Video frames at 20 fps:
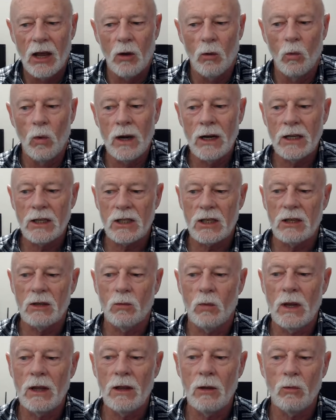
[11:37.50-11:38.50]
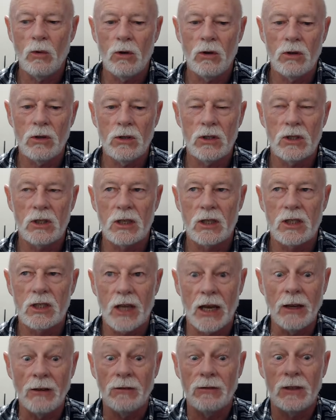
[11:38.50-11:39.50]
when the words
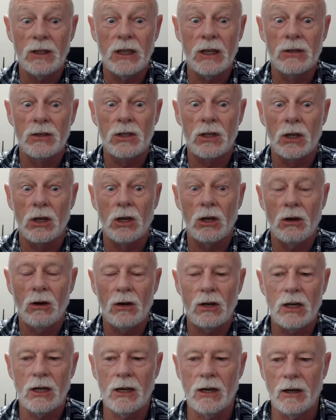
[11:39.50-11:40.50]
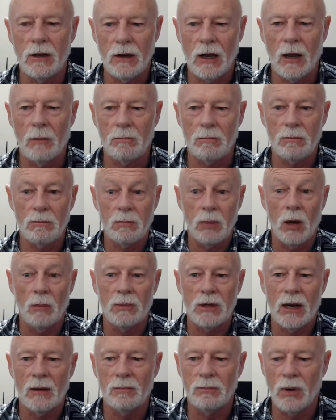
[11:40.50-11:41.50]
safety and security are
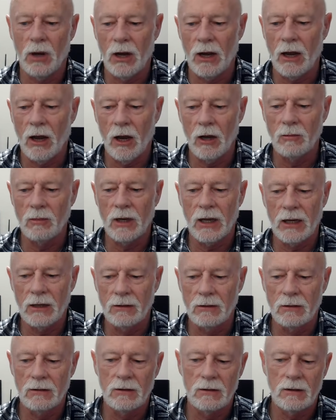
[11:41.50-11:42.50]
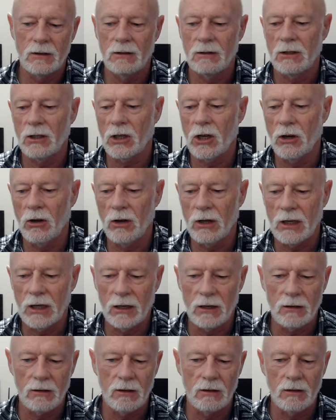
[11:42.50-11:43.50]
popped up by Homeland
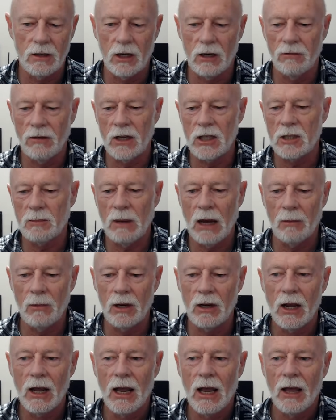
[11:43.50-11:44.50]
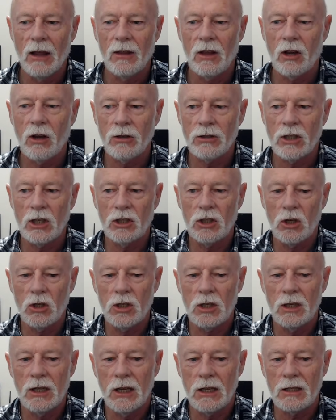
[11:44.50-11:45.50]
Security and the Defense Department, the
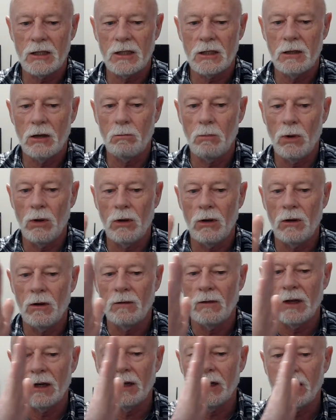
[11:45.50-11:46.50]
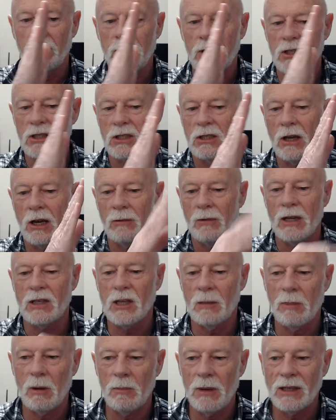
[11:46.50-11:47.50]
Constitution gets moved a little bit sideways.
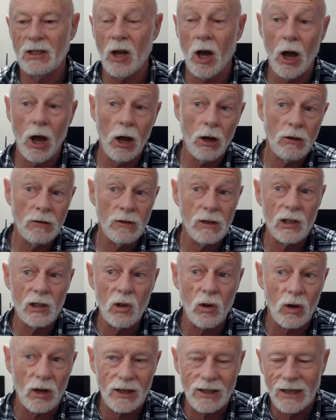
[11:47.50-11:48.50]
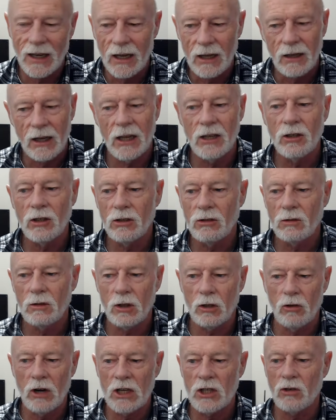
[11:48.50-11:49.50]
They're prepared to overlook in
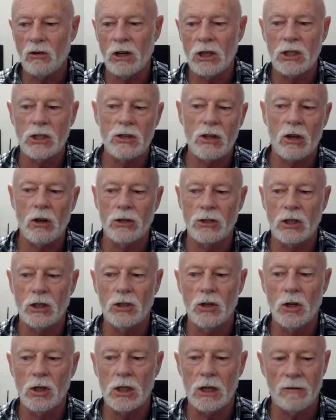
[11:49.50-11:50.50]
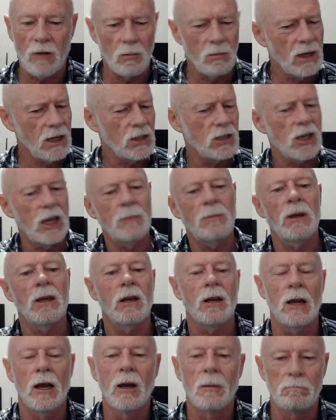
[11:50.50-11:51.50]
transgressions of the Constitution if it means
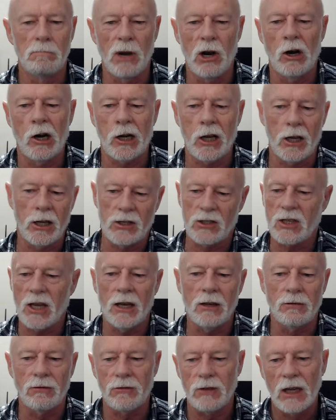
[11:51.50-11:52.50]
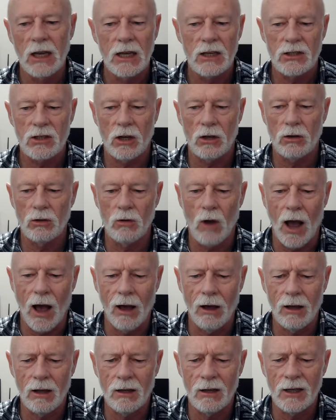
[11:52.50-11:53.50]
keeping America safe. So
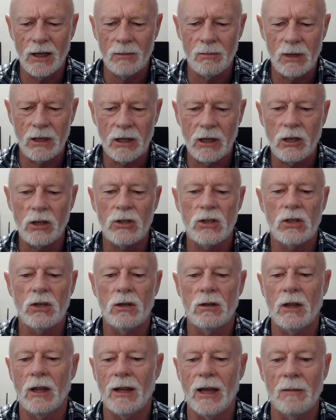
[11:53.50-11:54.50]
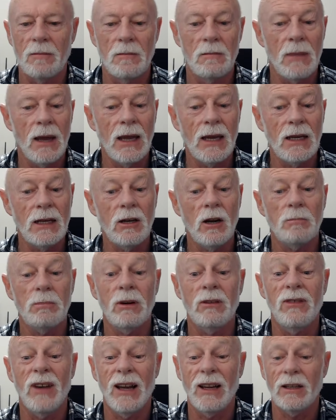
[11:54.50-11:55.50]
I'm a little concerned that they may not
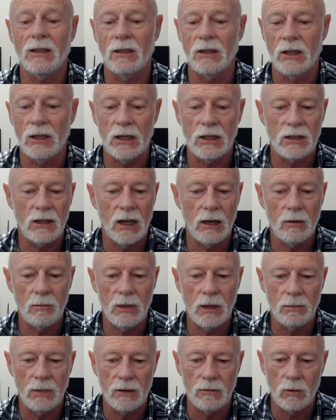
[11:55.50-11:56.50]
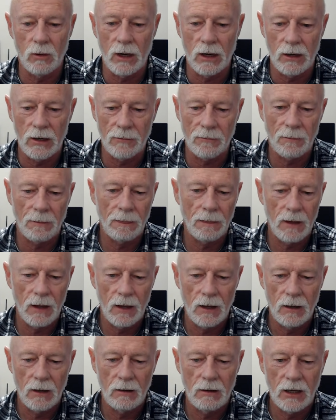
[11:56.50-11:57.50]
prevail, and that'd be a bit of a worry.
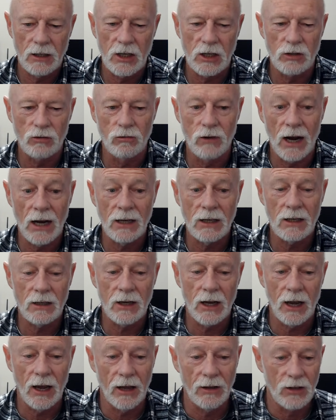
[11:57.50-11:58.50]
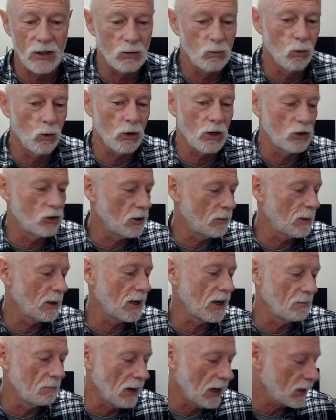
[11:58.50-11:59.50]
Actually, it's raining now, and there's water dripping
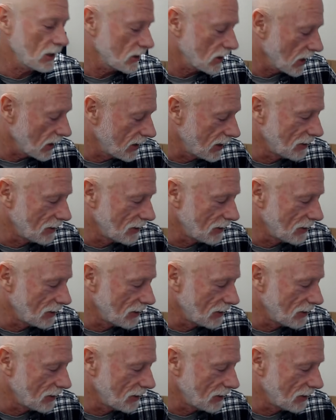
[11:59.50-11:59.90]
in a bucket down